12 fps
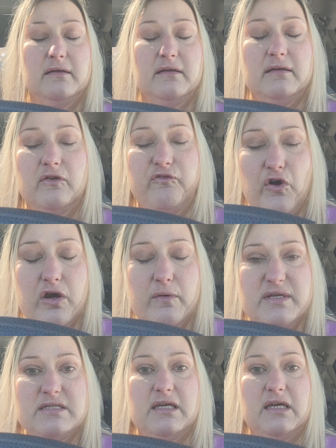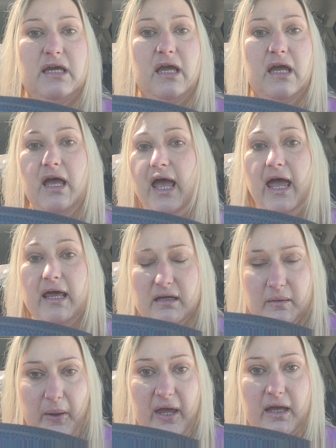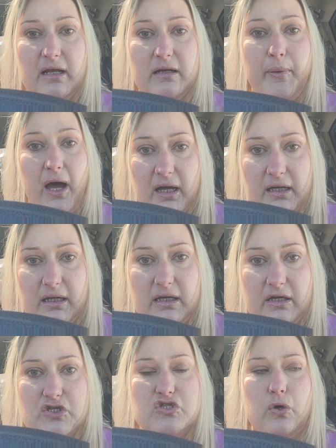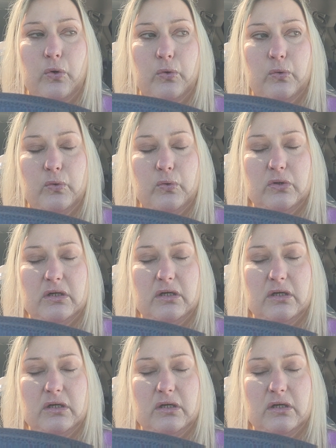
the pharmacy, and I pay out of pocket, so